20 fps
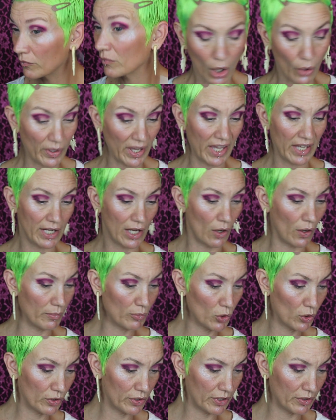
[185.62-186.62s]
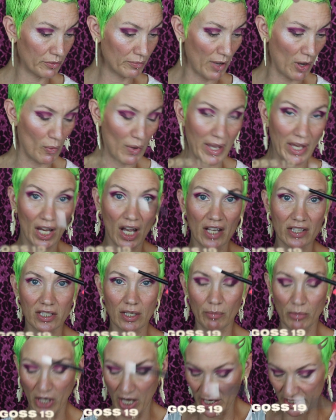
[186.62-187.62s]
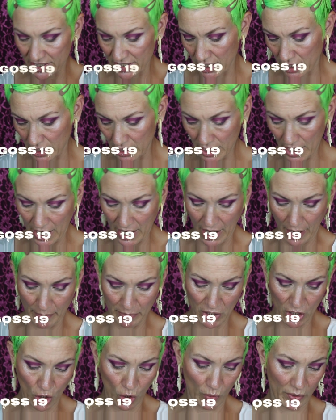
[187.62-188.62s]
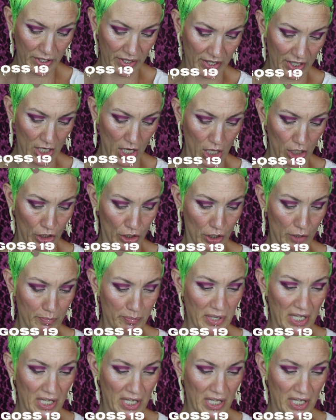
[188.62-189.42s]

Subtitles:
Okay, now I'm going into my Wayne Goss number 19, and I'm going to go into the color